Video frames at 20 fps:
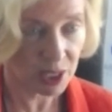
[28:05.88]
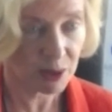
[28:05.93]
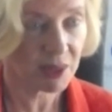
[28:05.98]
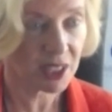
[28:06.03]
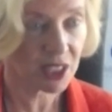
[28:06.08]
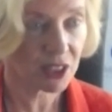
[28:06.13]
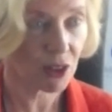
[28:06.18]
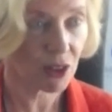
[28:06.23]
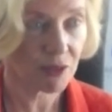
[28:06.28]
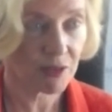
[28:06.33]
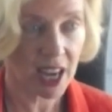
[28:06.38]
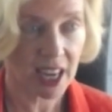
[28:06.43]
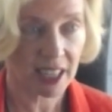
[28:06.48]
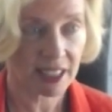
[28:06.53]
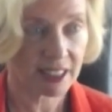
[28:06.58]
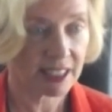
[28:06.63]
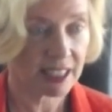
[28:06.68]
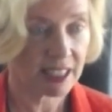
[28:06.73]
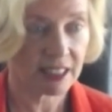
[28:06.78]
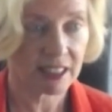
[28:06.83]
treatments or
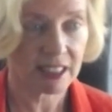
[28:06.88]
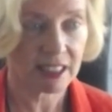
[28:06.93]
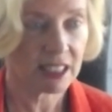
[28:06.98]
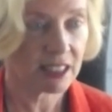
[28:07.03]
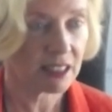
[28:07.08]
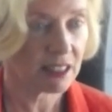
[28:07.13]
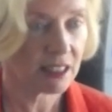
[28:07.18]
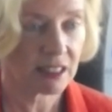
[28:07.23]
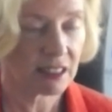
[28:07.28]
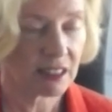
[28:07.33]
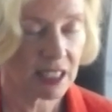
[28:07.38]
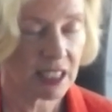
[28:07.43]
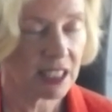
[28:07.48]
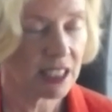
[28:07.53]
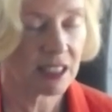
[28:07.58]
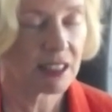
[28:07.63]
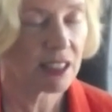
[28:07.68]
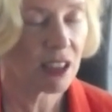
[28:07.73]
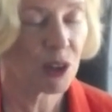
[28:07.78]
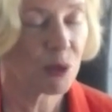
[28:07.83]
vaccines,
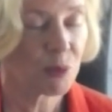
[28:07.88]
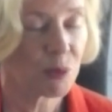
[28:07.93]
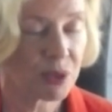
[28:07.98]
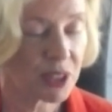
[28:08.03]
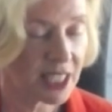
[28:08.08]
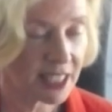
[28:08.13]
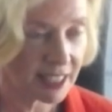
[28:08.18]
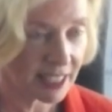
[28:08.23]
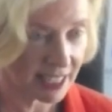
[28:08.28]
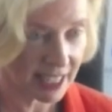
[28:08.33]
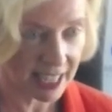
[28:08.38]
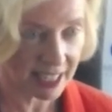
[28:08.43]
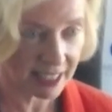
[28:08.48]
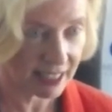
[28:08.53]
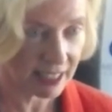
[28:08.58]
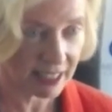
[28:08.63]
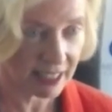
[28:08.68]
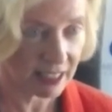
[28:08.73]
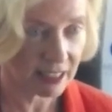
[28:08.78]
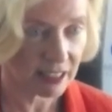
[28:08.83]
it's
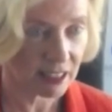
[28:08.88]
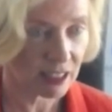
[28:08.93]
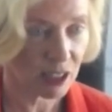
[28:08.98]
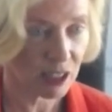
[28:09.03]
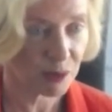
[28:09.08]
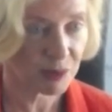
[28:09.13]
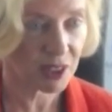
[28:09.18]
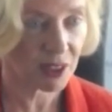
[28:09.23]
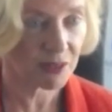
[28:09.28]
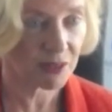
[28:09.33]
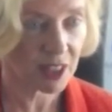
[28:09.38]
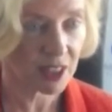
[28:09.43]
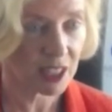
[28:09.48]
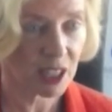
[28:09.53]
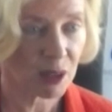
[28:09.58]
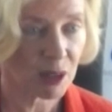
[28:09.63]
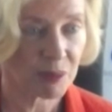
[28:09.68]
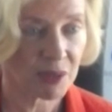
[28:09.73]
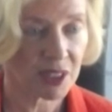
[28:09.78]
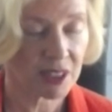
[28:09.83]
unprecedented in terms of the
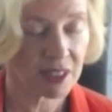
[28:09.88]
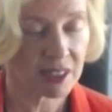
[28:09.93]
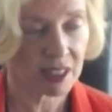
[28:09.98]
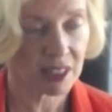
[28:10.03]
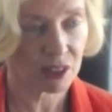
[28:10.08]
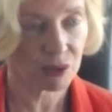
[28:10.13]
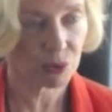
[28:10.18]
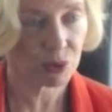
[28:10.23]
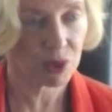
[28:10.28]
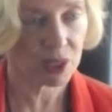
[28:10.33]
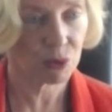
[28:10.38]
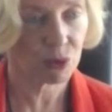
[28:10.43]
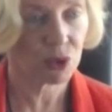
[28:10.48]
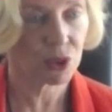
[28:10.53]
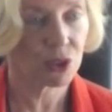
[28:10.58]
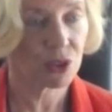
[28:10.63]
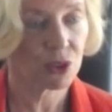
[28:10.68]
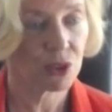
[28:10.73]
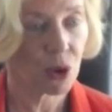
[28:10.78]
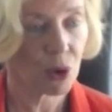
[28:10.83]
numbers that we
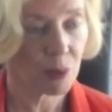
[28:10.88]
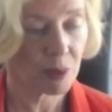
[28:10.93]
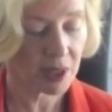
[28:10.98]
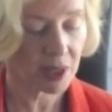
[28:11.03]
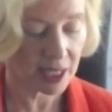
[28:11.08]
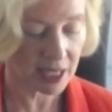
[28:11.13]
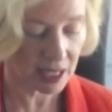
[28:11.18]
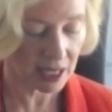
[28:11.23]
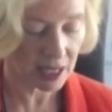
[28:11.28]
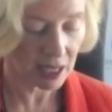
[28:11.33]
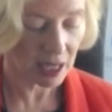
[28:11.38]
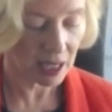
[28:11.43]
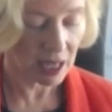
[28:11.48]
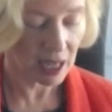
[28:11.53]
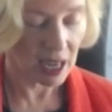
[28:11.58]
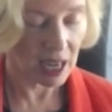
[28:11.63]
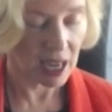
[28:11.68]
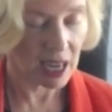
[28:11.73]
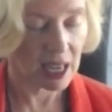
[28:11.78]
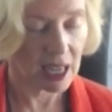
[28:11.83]
would normally
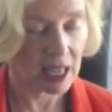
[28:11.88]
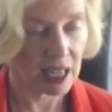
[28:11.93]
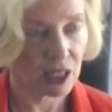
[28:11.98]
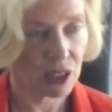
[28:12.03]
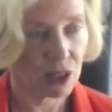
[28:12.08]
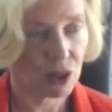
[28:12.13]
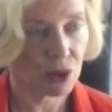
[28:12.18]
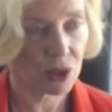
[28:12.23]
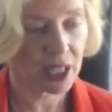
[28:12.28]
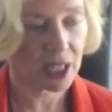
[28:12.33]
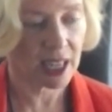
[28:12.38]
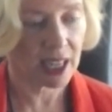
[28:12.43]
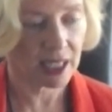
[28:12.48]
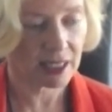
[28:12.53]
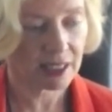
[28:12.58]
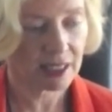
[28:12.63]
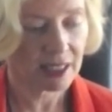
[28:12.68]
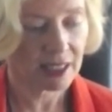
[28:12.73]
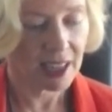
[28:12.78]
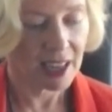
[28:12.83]
look
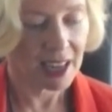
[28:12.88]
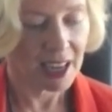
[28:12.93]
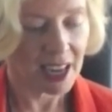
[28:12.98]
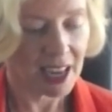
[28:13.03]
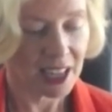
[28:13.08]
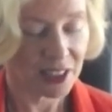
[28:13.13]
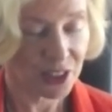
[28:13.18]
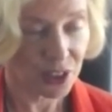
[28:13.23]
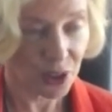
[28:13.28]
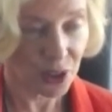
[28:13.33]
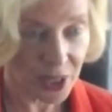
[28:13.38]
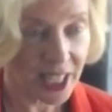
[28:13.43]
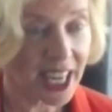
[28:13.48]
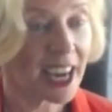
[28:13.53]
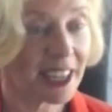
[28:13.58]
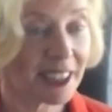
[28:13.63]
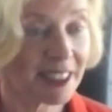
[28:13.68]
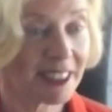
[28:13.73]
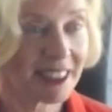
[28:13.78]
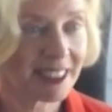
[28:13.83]
at. So
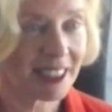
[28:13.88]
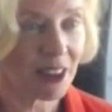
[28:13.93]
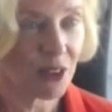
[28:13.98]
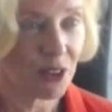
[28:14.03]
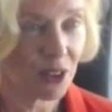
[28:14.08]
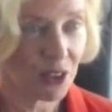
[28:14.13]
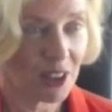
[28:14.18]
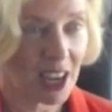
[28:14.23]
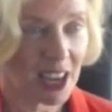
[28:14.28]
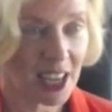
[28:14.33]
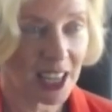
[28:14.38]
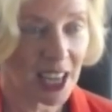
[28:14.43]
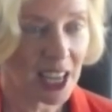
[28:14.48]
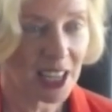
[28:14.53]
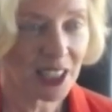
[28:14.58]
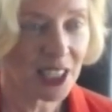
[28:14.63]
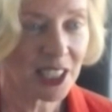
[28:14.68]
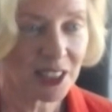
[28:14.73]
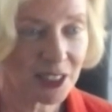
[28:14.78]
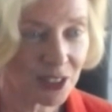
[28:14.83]
yes,
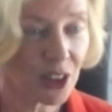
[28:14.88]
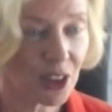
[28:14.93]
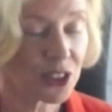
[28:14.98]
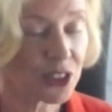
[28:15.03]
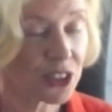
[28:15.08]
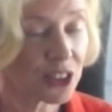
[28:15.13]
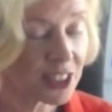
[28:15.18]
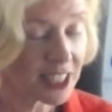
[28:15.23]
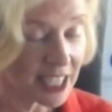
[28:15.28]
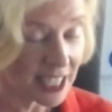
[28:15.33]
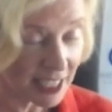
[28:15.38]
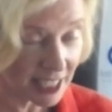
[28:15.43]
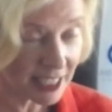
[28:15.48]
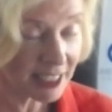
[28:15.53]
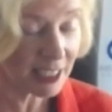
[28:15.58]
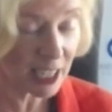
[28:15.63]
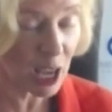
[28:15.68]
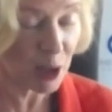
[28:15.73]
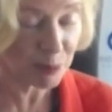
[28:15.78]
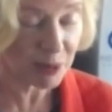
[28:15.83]
and it's not just the
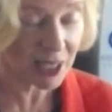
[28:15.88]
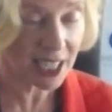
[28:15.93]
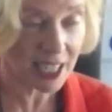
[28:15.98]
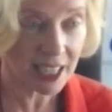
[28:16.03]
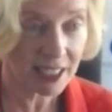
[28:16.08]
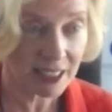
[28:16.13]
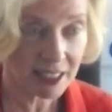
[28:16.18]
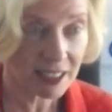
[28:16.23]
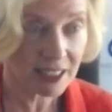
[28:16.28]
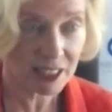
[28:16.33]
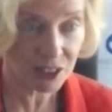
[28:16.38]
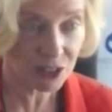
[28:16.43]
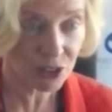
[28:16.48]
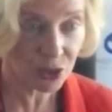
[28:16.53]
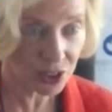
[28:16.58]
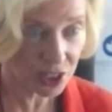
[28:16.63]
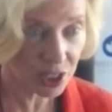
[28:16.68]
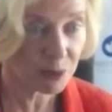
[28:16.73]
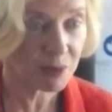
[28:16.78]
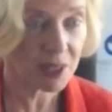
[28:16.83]
initial application, it's
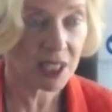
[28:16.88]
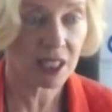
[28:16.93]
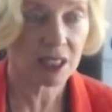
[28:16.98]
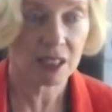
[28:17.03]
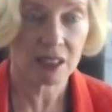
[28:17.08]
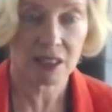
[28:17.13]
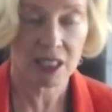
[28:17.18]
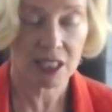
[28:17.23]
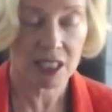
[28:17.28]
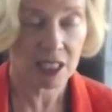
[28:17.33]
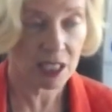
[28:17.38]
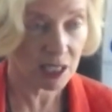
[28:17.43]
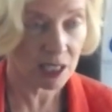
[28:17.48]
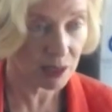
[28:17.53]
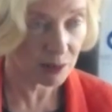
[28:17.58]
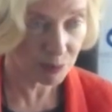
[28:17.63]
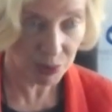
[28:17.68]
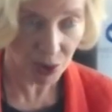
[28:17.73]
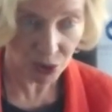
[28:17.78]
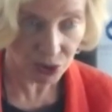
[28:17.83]
going to be
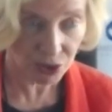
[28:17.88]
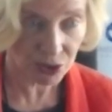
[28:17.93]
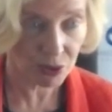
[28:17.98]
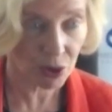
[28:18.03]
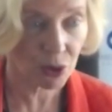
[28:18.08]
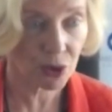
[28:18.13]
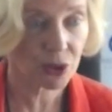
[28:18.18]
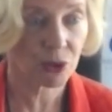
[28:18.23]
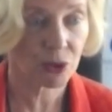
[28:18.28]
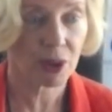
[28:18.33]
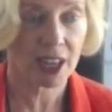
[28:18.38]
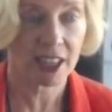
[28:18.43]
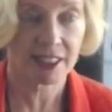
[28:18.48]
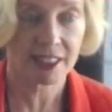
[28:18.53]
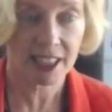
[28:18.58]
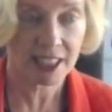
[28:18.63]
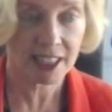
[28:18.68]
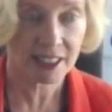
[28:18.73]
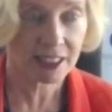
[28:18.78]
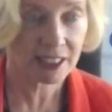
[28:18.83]
the
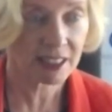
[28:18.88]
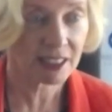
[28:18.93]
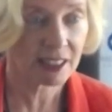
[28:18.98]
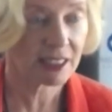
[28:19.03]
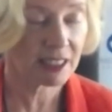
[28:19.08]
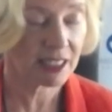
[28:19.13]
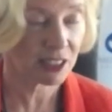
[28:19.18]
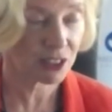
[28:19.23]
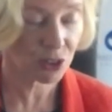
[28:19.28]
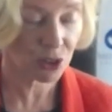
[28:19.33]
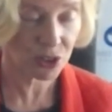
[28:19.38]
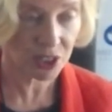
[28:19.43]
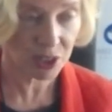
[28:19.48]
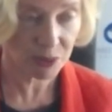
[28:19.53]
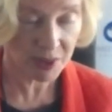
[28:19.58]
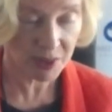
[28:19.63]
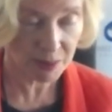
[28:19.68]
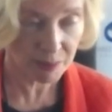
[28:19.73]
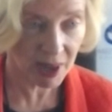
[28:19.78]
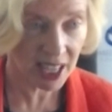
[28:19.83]
post-authorization, it's
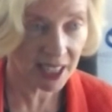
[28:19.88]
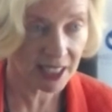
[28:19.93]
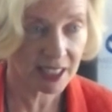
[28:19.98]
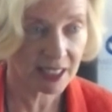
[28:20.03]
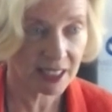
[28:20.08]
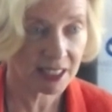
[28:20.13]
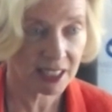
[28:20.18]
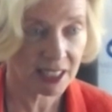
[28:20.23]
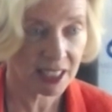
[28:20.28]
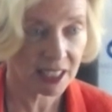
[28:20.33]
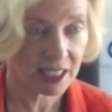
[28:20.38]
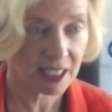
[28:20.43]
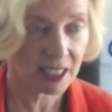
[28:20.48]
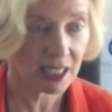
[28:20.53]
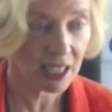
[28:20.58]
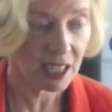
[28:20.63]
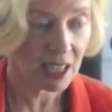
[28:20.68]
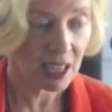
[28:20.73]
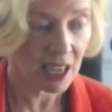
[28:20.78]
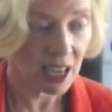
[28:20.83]
going to be
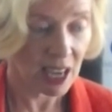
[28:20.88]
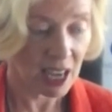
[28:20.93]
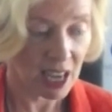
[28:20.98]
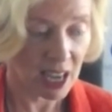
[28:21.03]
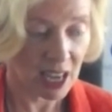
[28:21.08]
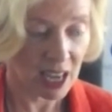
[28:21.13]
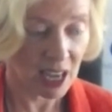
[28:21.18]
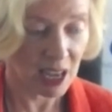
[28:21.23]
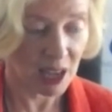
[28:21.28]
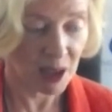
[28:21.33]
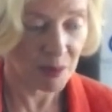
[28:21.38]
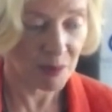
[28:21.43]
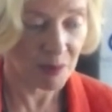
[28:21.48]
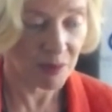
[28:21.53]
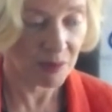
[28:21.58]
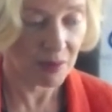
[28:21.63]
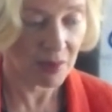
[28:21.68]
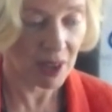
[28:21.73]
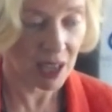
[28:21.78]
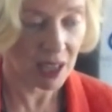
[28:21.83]
managing
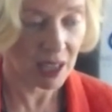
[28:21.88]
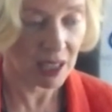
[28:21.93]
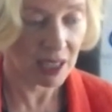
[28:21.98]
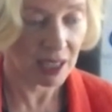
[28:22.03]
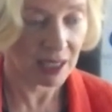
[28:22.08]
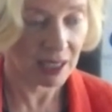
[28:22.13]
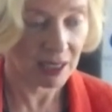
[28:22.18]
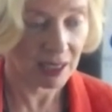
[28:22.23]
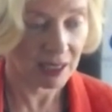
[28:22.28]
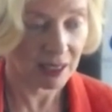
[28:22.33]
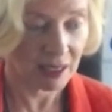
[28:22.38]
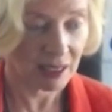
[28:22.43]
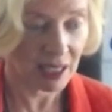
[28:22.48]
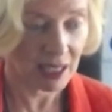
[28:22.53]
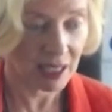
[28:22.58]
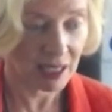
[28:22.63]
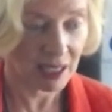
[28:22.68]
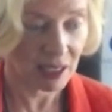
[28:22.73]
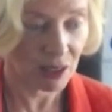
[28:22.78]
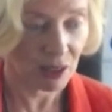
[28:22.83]

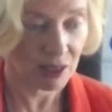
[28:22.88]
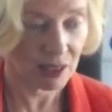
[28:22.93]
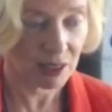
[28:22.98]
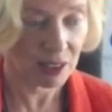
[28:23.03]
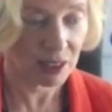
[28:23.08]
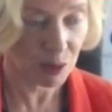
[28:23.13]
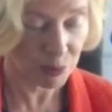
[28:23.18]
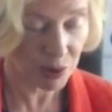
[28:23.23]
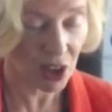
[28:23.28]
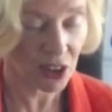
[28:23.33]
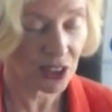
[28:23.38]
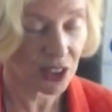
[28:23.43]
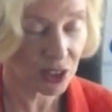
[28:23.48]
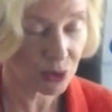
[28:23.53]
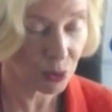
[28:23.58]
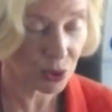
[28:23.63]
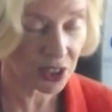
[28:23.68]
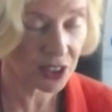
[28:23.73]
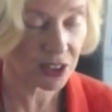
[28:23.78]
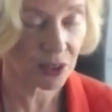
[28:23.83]
the
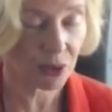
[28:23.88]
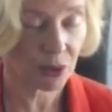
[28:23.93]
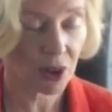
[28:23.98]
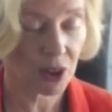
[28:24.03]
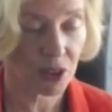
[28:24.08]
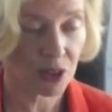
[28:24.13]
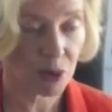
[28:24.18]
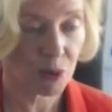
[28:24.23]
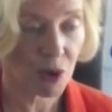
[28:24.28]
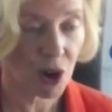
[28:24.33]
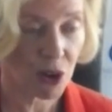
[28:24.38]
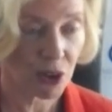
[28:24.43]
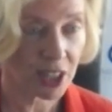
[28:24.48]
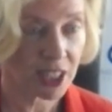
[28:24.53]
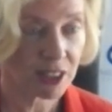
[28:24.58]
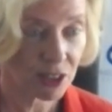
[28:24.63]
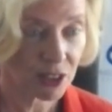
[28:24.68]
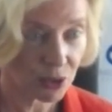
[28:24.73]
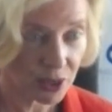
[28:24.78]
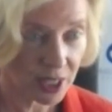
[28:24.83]
product once they're on the
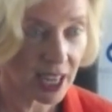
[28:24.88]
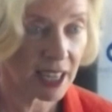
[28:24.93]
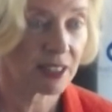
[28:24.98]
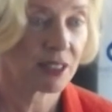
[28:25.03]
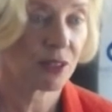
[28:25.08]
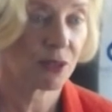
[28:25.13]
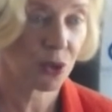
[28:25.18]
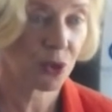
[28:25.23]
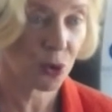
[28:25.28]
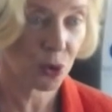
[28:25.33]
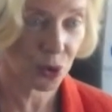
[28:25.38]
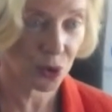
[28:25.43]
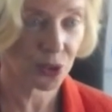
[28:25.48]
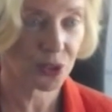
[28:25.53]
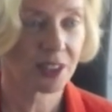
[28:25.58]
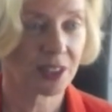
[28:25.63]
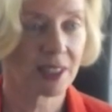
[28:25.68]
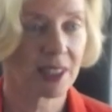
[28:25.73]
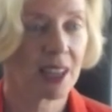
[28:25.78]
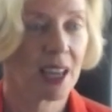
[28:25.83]
market. So yes, of
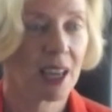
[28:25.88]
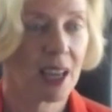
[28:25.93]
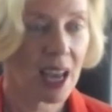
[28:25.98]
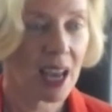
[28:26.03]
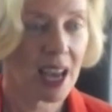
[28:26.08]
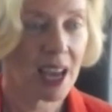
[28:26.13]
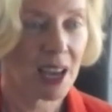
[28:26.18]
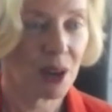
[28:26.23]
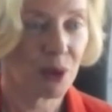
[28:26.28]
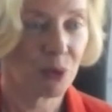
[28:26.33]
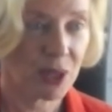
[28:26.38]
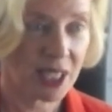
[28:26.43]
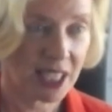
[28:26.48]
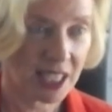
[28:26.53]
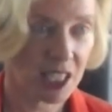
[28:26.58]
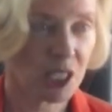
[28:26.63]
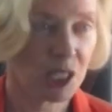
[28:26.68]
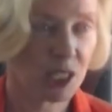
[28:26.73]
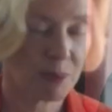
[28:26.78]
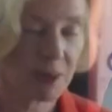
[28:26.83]
course, we